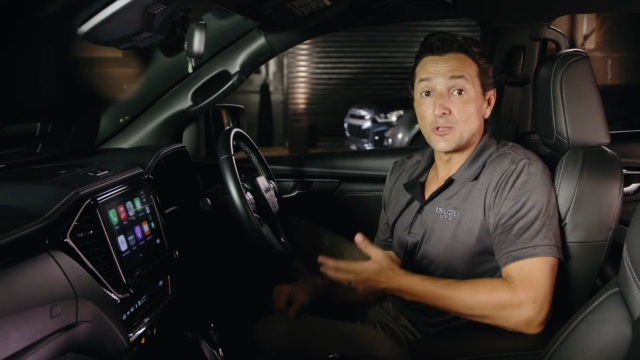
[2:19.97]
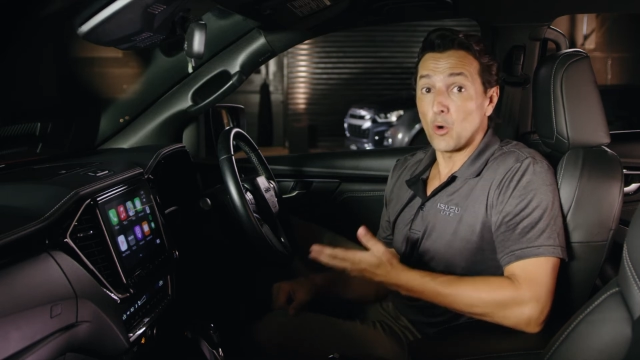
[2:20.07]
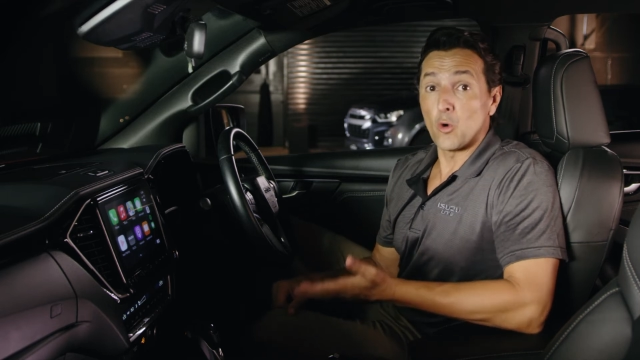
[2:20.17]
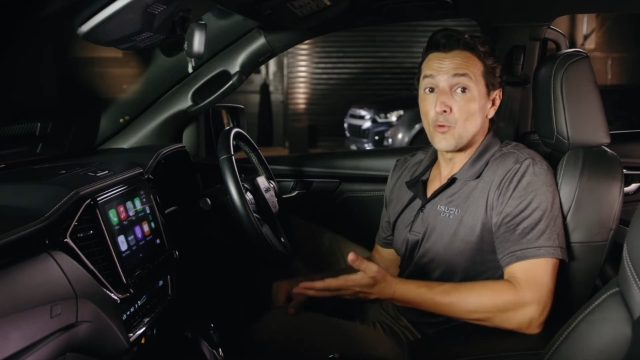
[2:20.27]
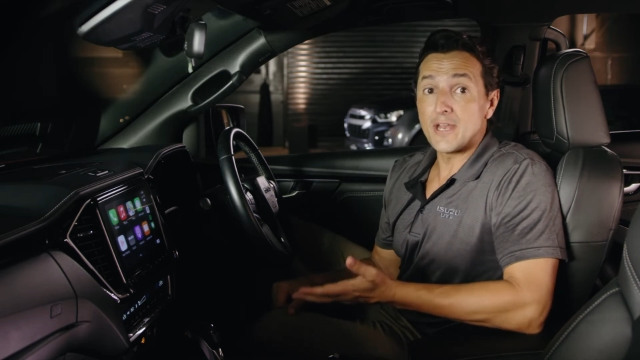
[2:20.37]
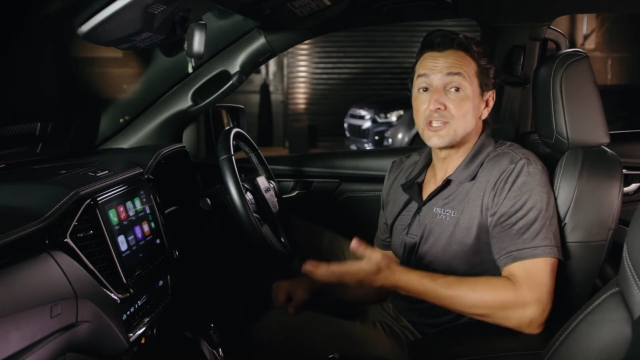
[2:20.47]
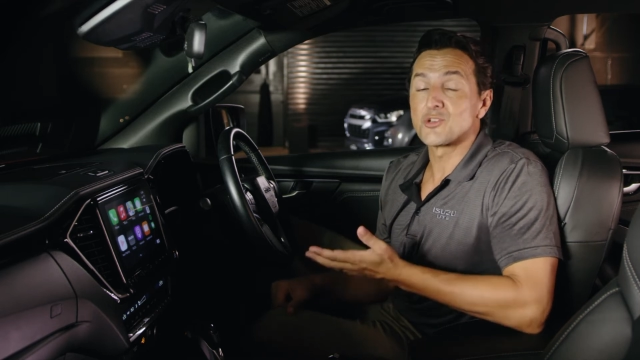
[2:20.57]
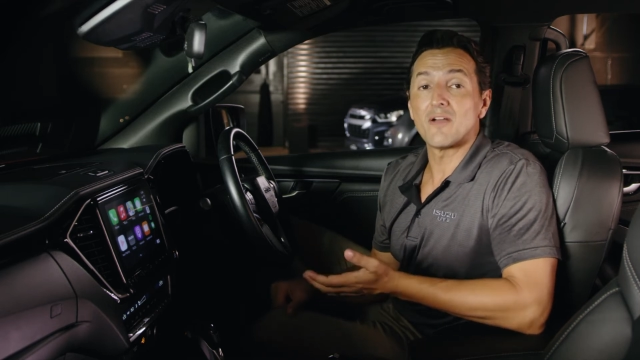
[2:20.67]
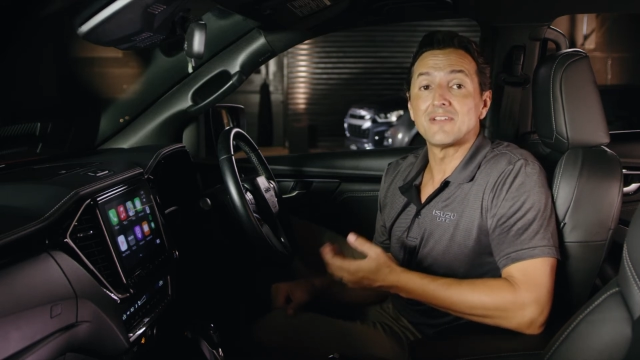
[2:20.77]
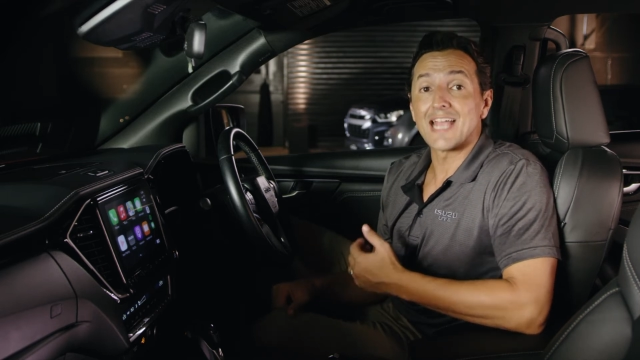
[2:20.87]
you're already
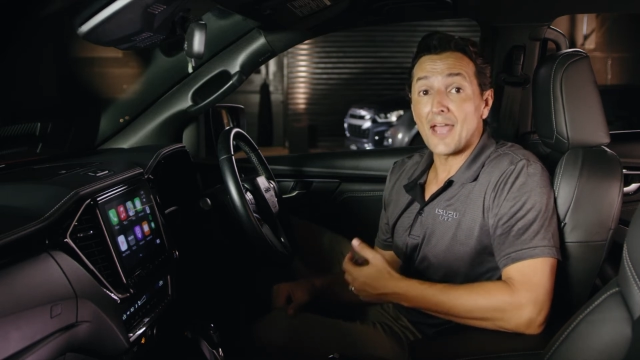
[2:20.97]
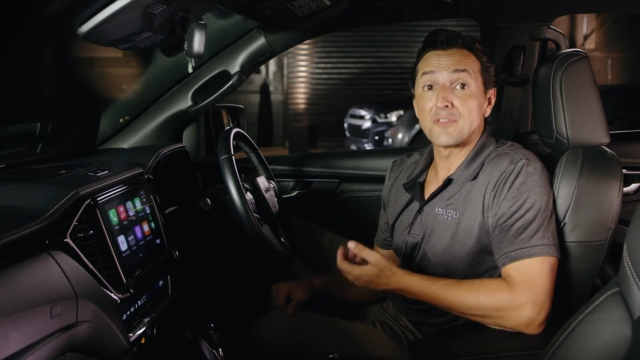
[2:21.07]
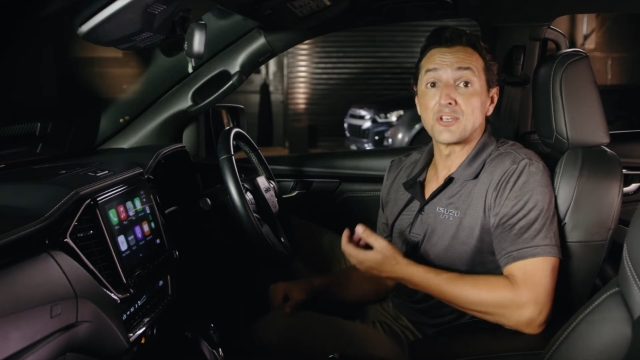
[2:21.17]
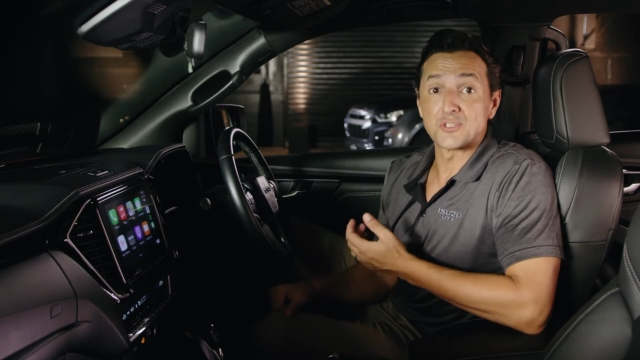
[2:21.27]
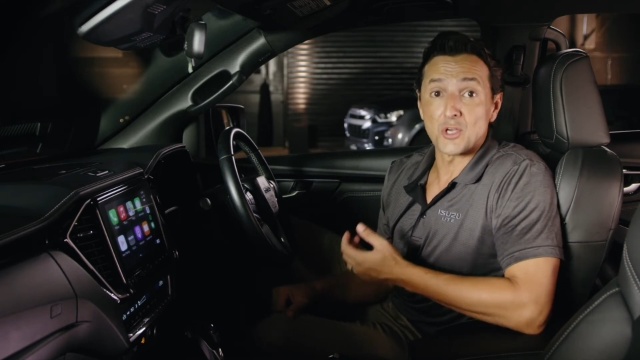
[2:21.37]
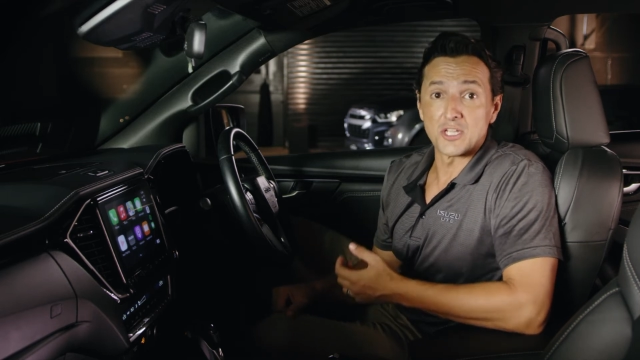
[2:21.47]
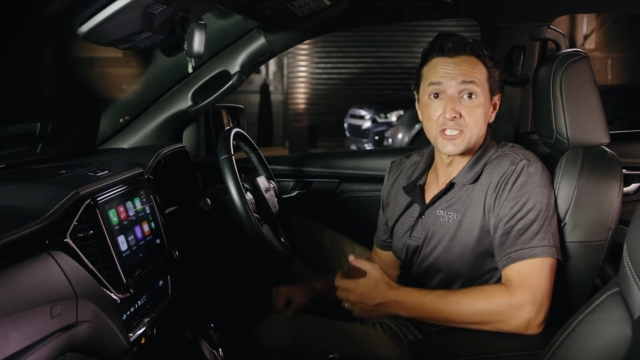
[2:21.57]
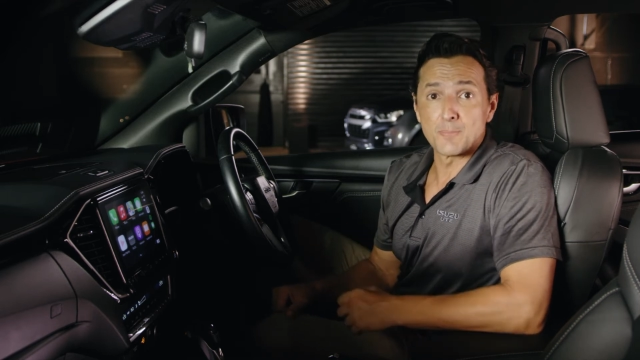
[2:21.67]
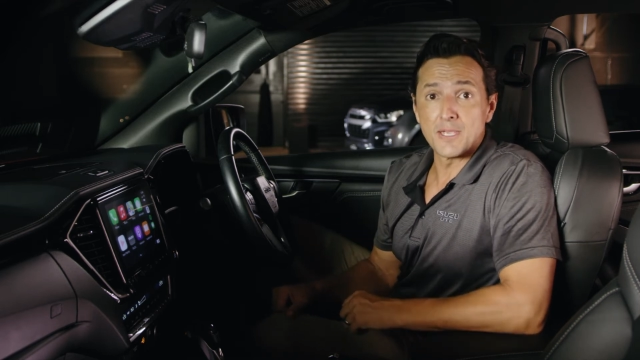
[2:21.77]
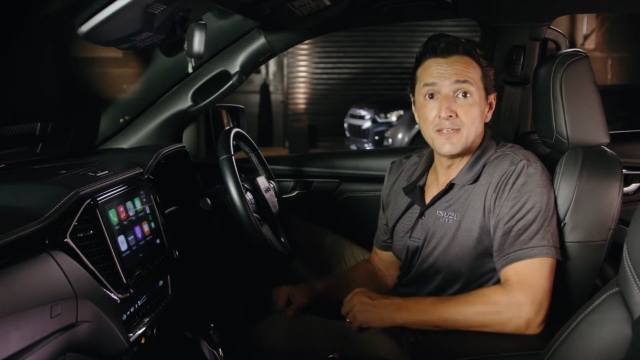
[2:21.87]
traveling at the desired
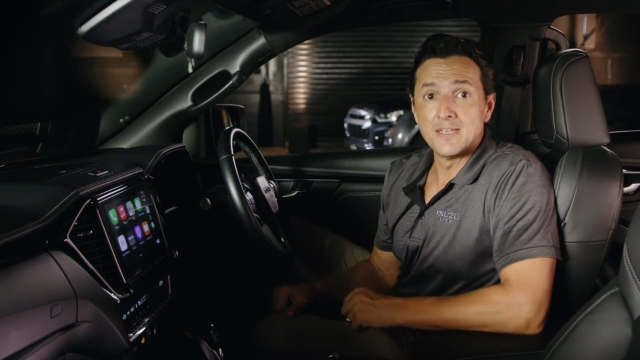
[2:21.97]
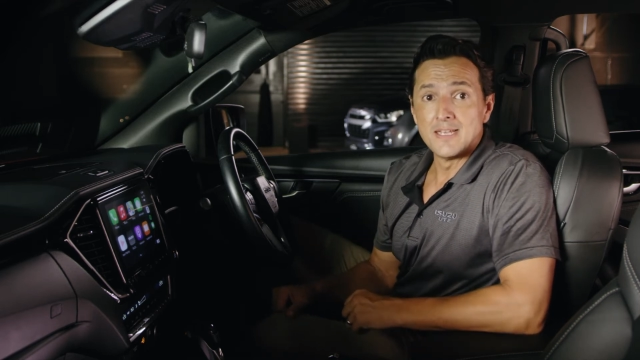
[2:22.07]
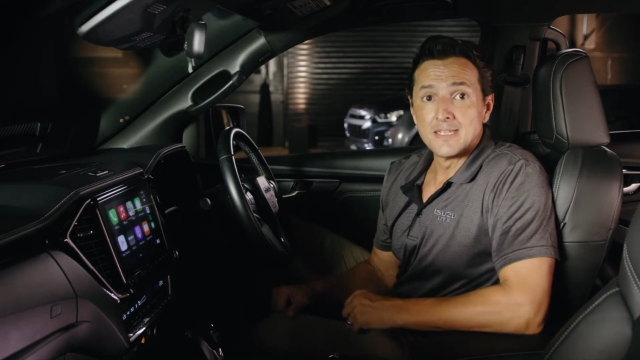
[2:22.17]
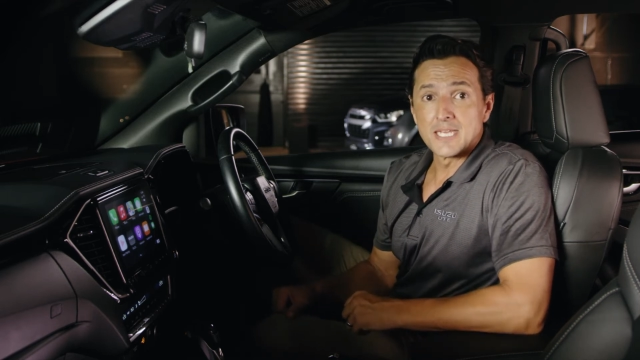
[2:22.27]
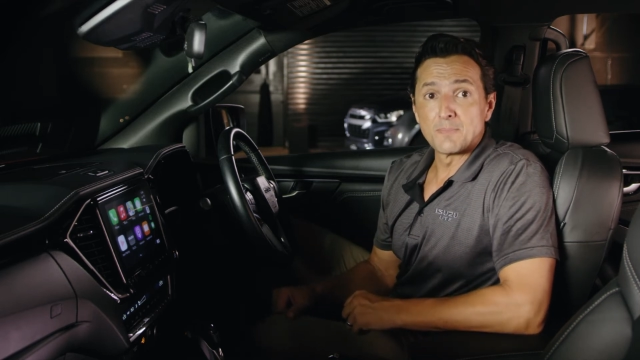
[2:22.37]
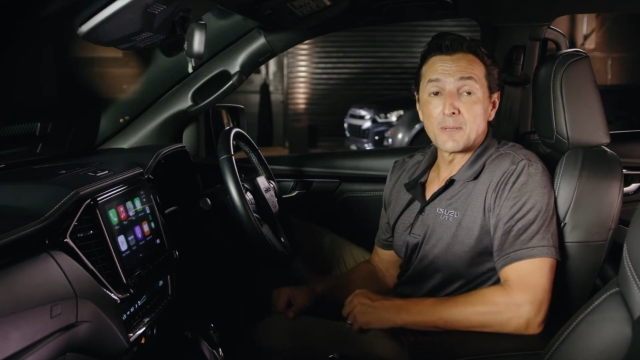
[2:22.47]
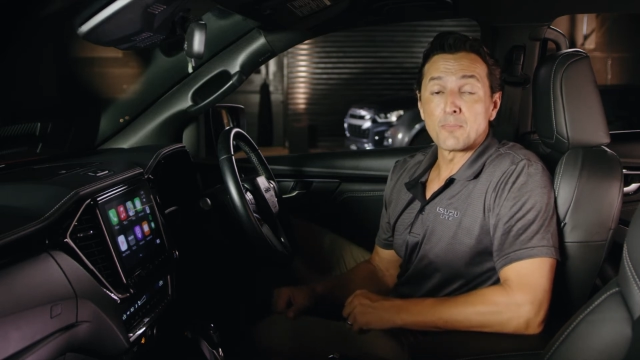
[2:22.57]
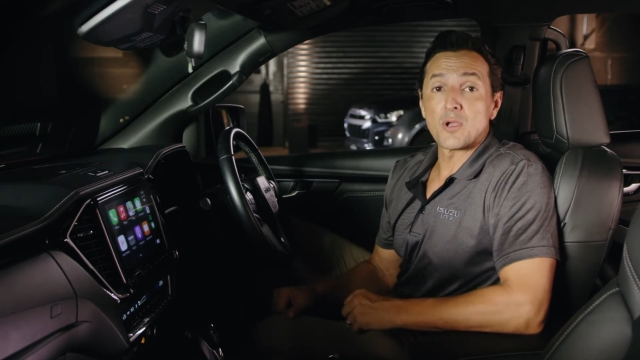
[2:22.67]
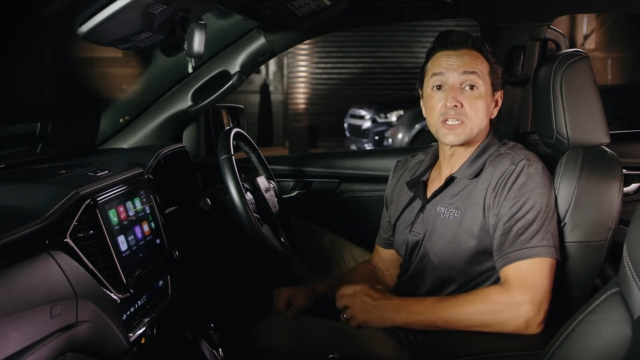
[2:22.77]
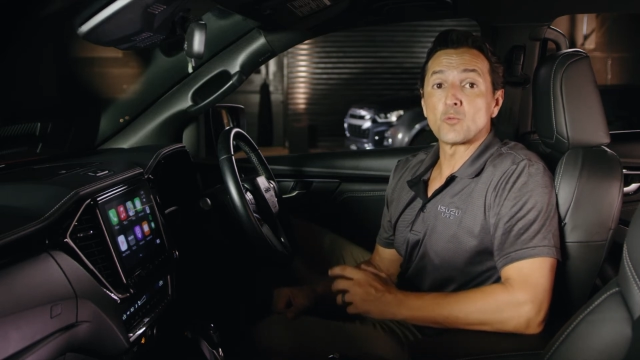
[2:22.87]
speed, simply
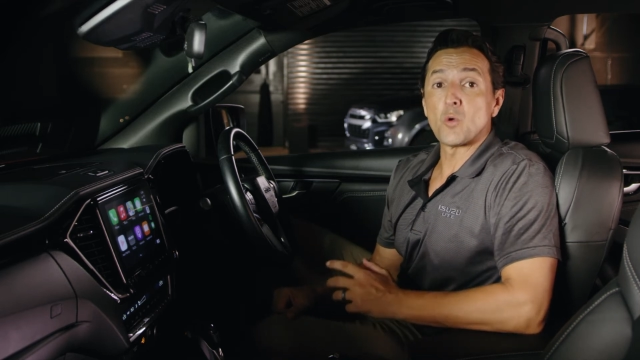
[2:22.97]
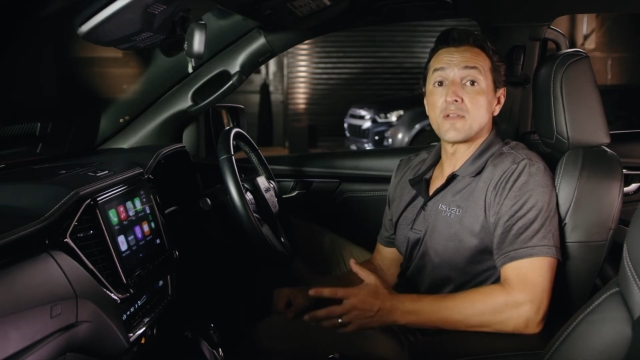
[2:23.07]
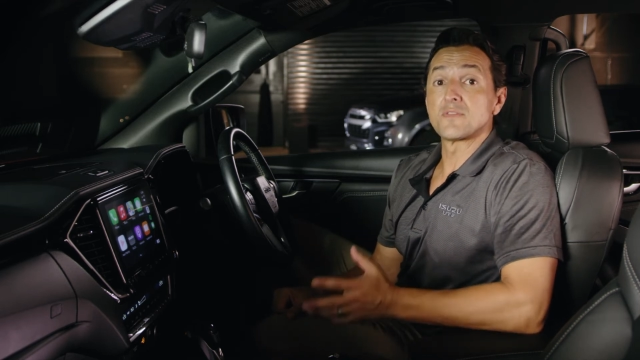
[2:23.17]
press one of